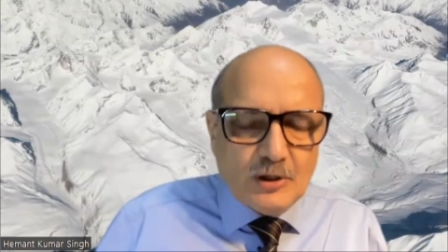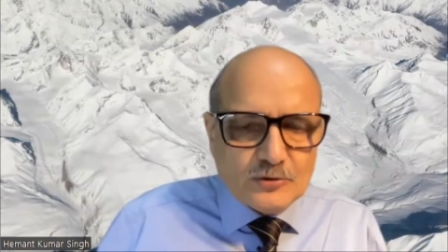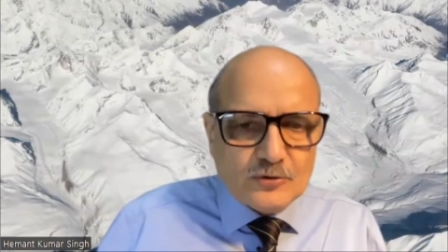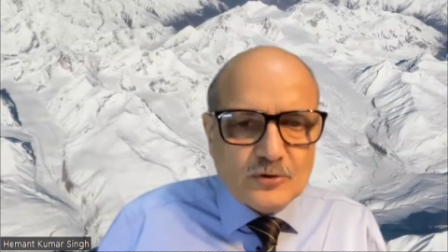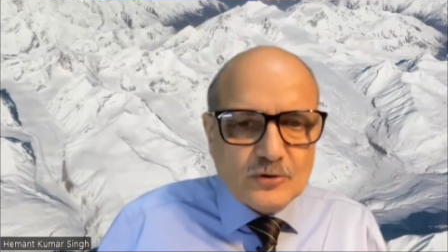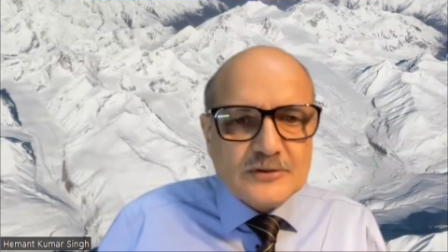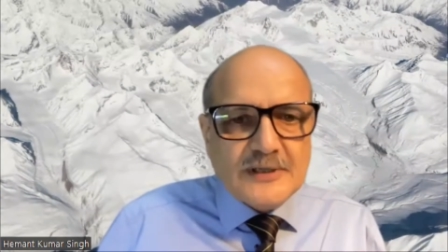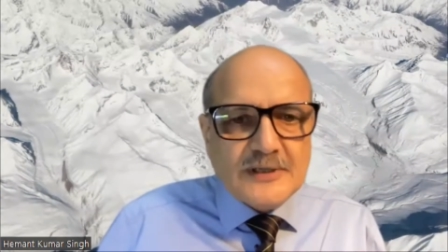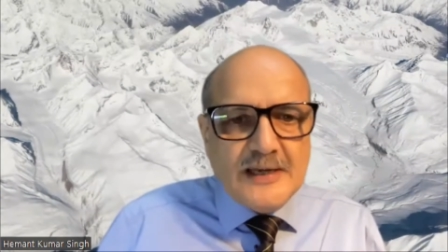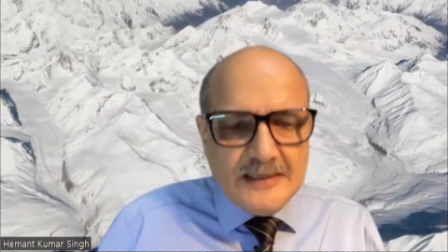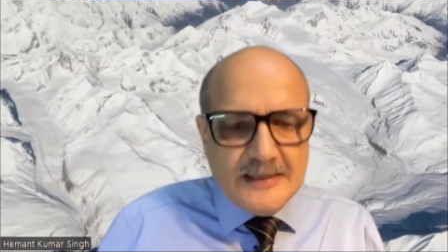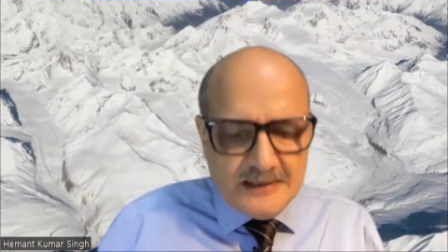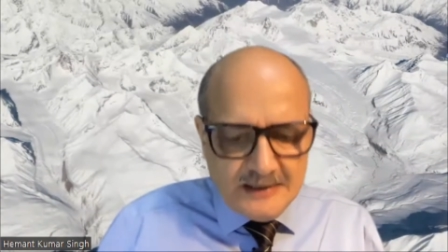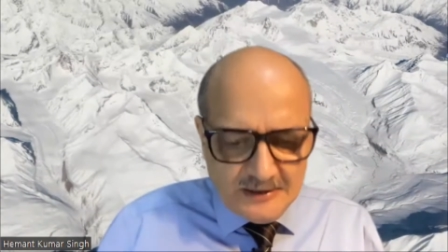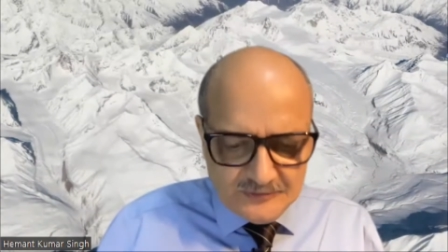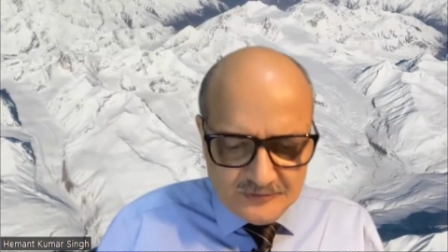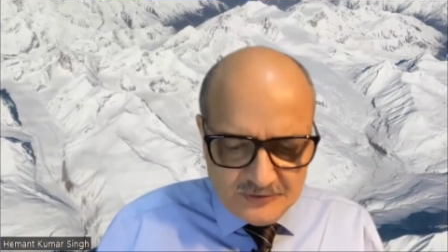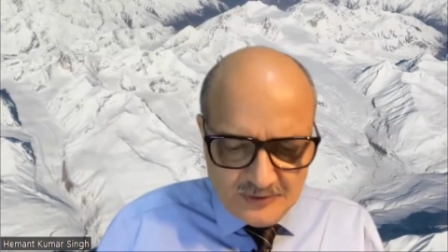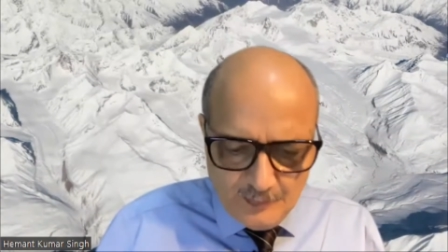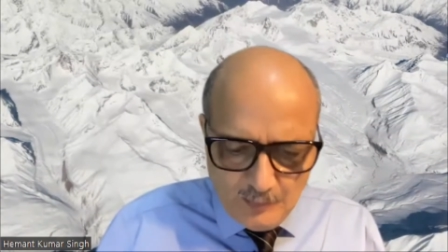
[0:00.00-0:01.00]
We also
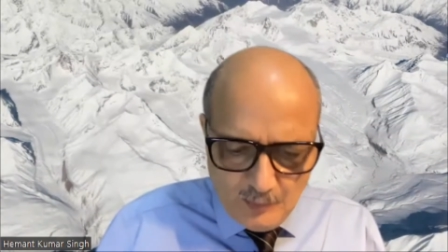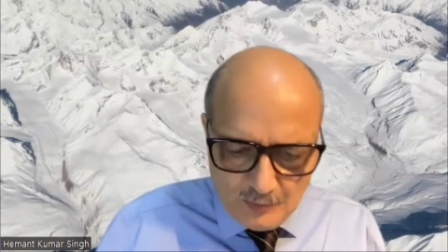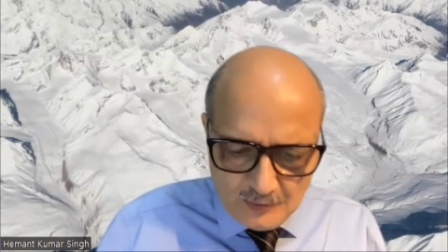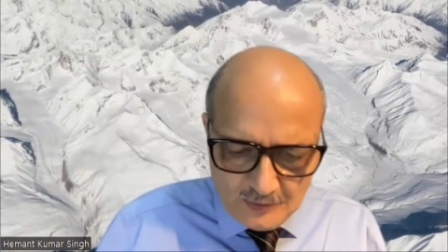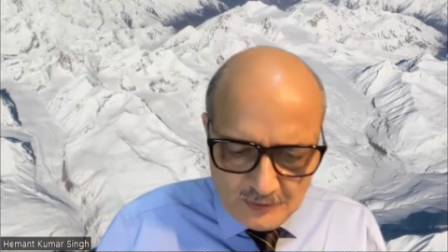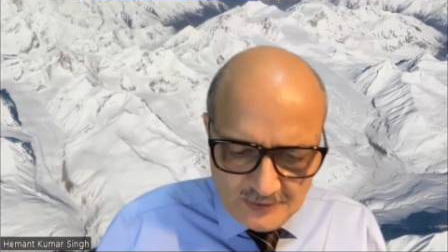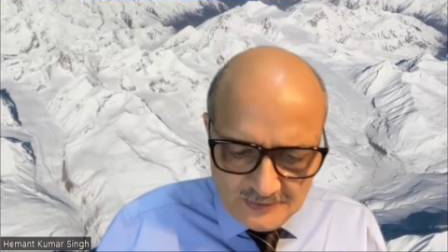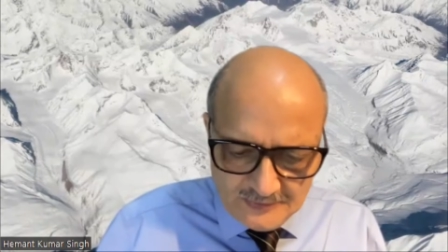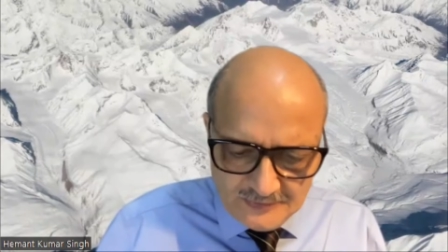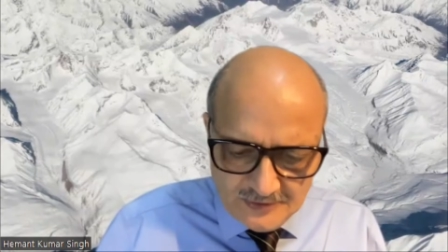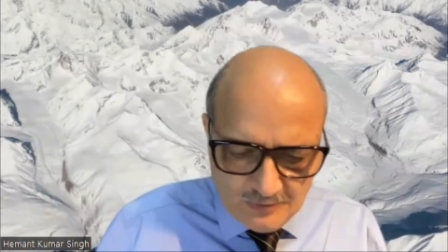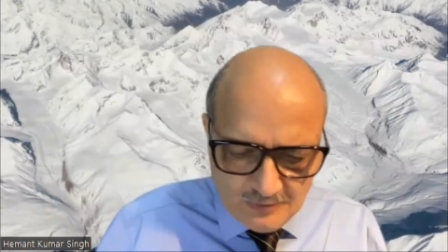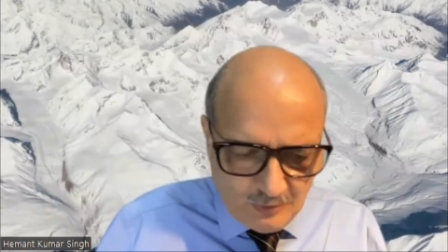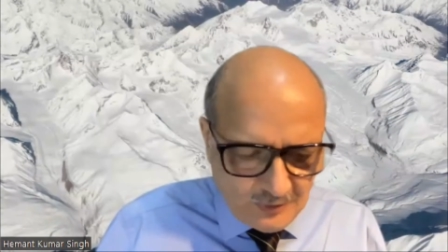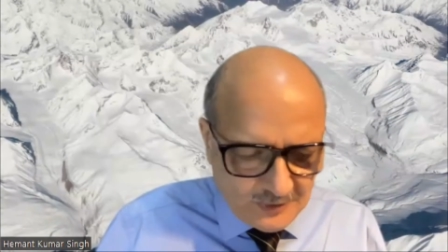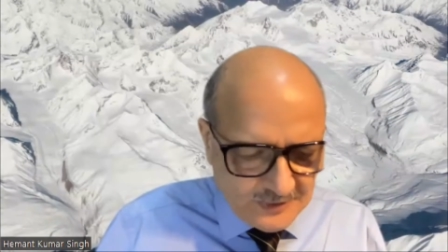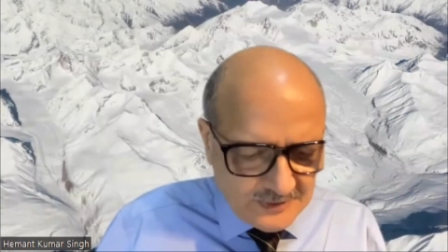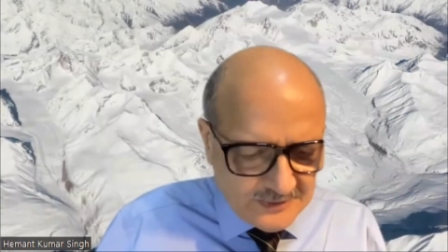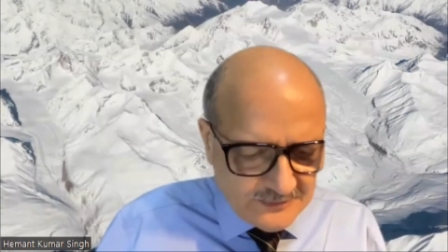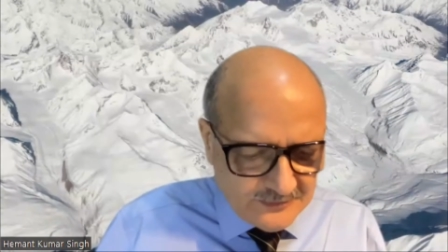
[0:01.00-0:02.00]
thank our
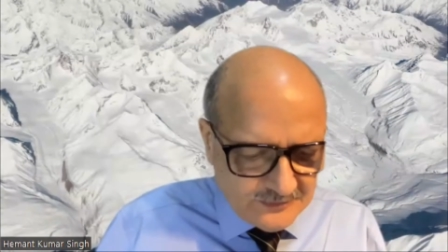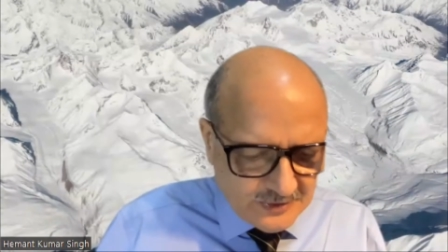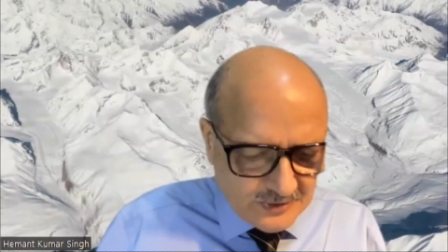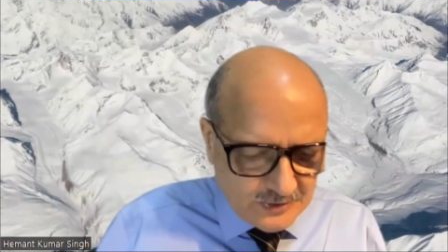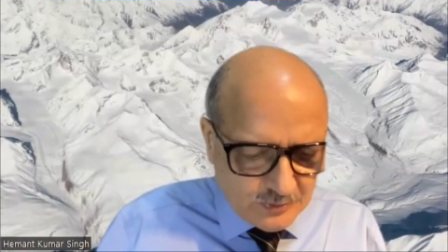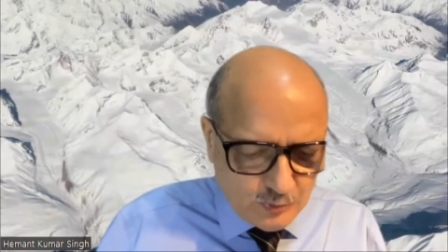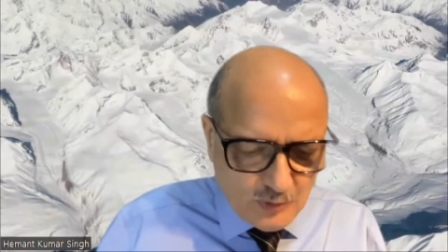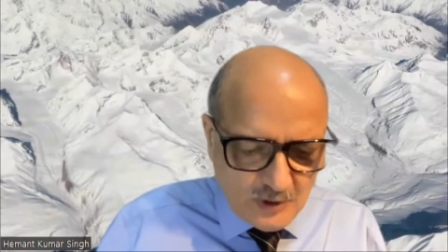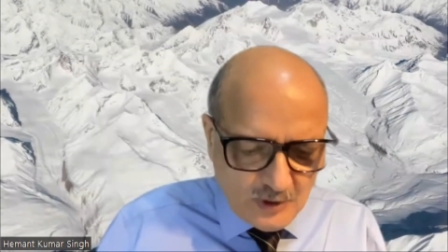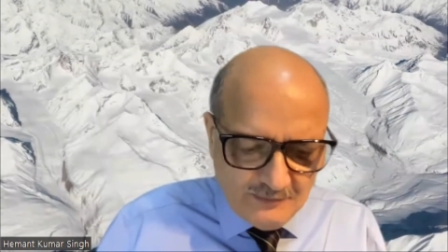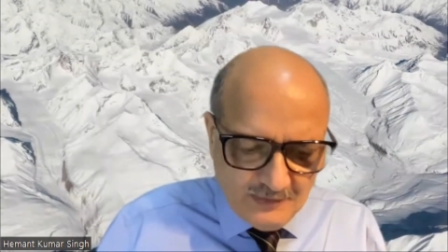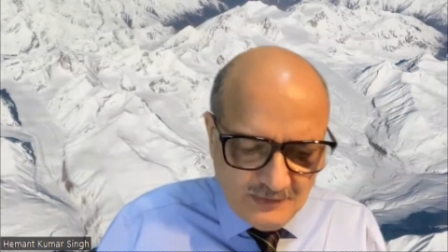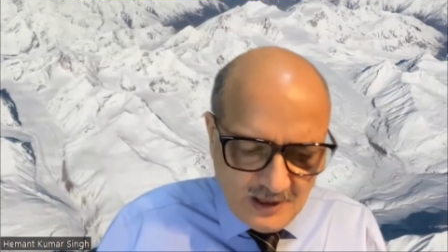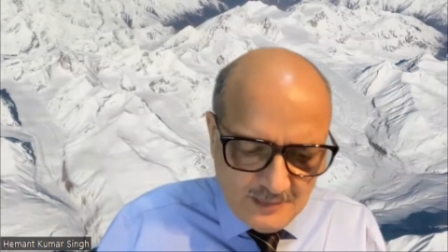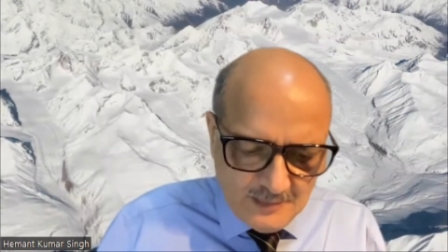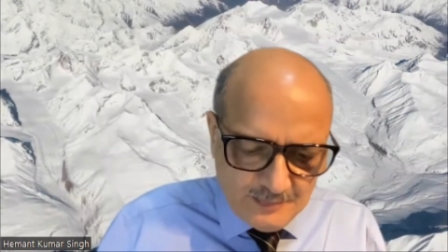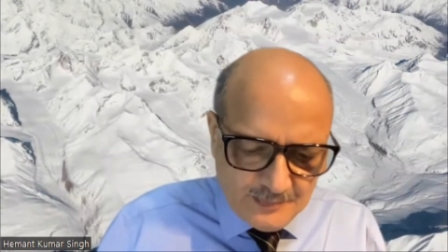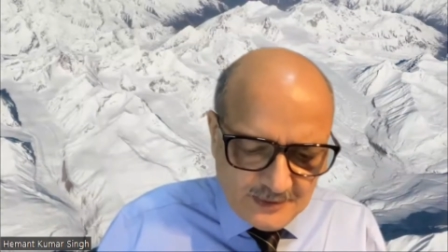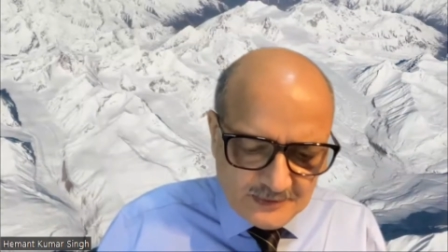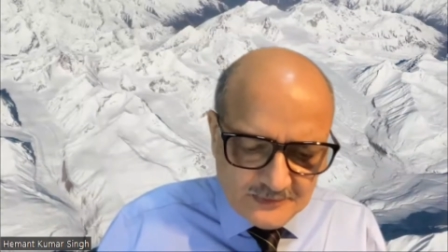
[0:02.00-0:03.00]
supporters and audiences who
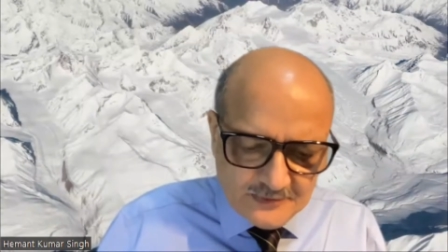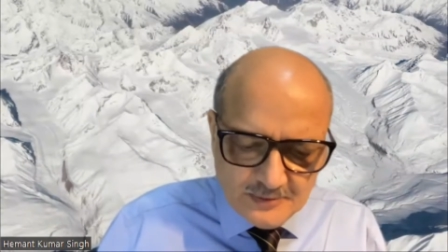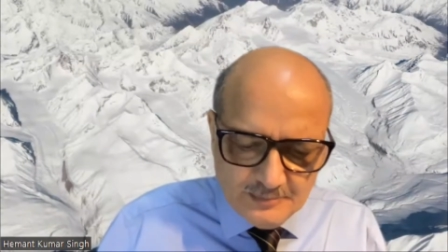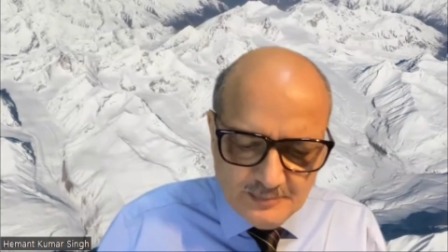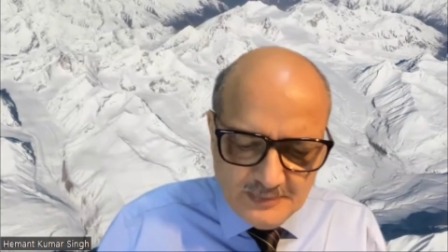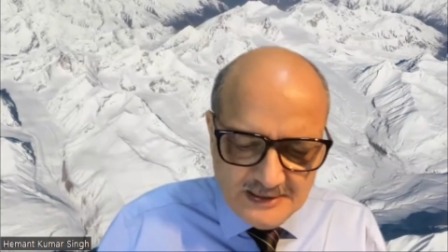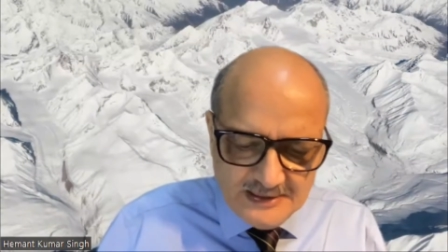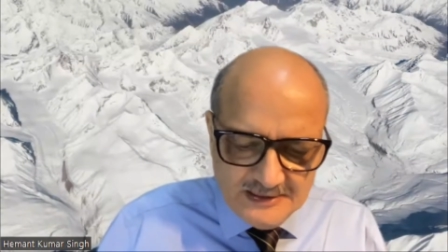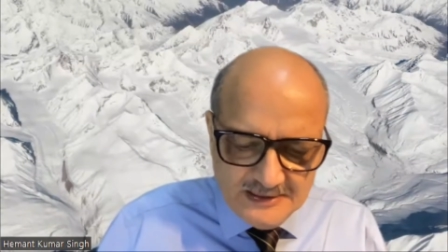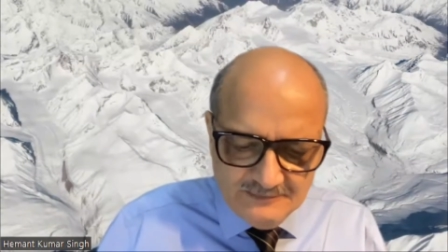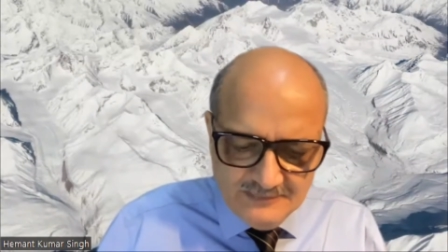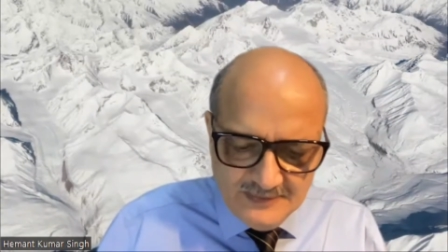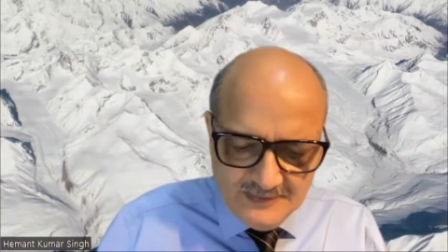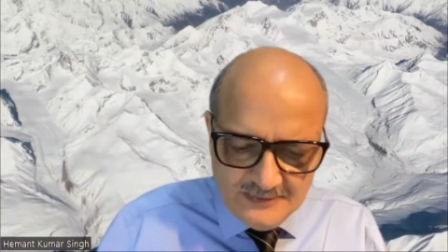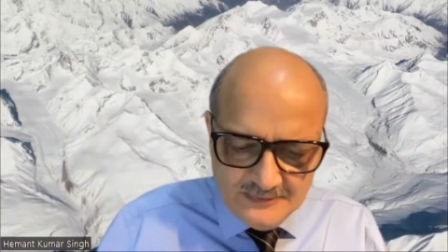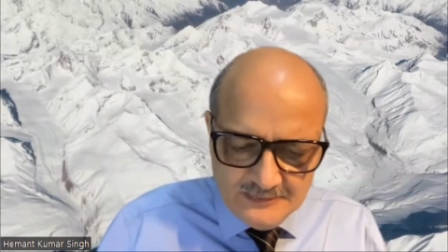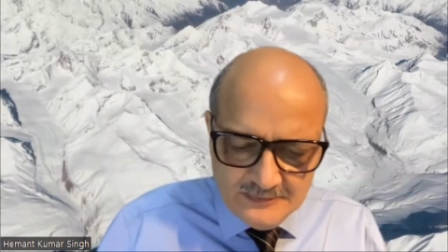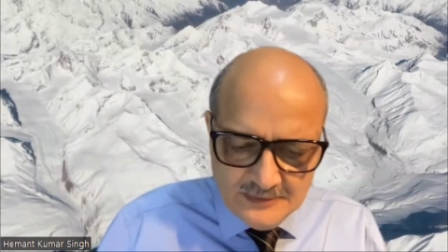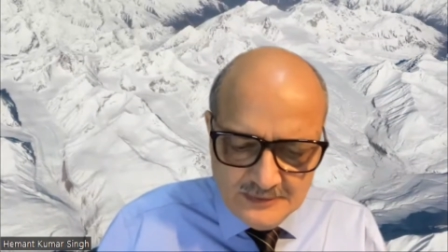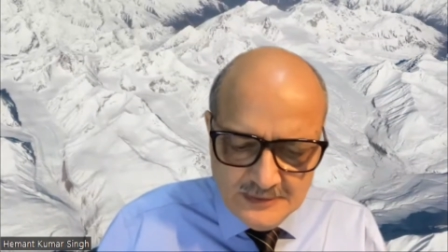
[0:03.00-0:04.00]
have helped us in
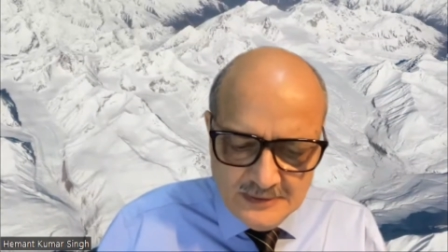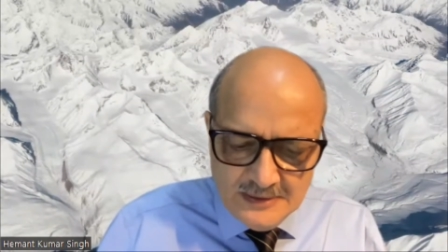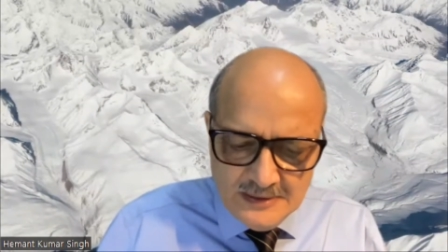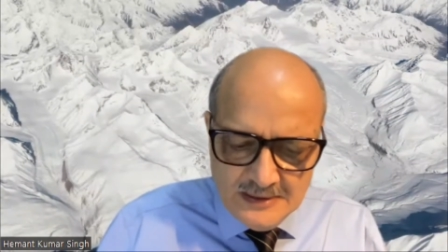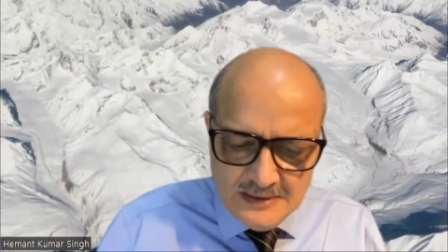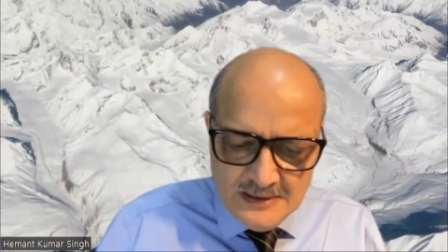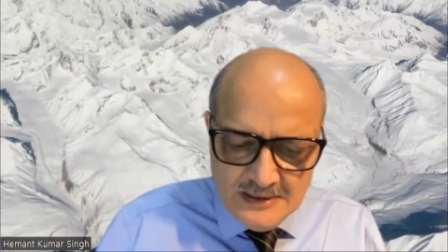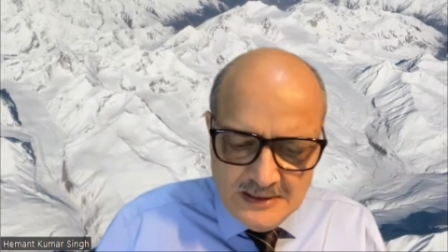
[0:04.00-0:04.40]
many ways.